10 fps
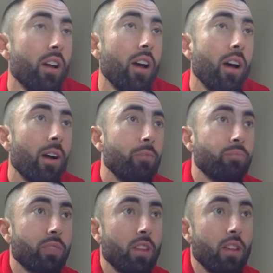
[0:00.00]

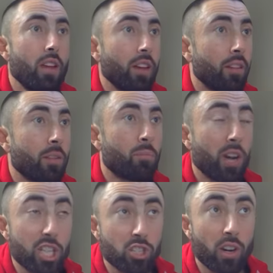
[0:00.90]
Um, get some
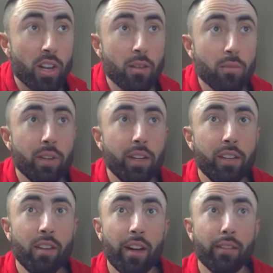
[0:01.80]
pressure on him. Need
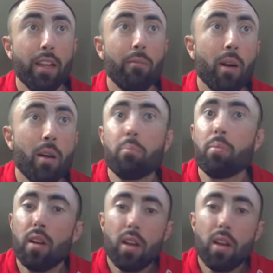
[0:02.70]
D line to step up.